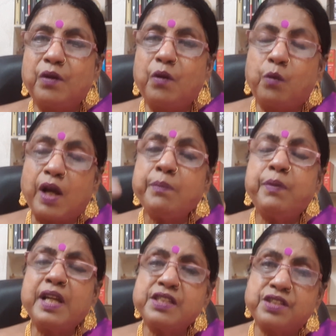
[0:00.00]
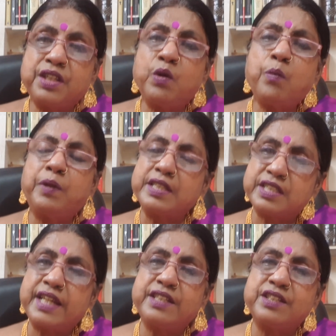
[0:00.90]
1 plus 0 plus
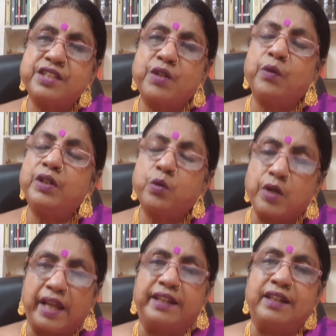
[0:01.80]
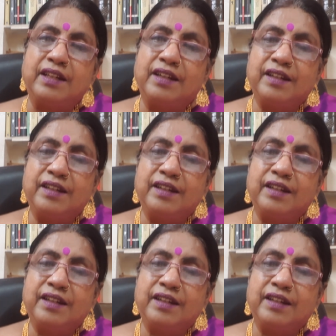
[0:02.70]
8 is equal to 9.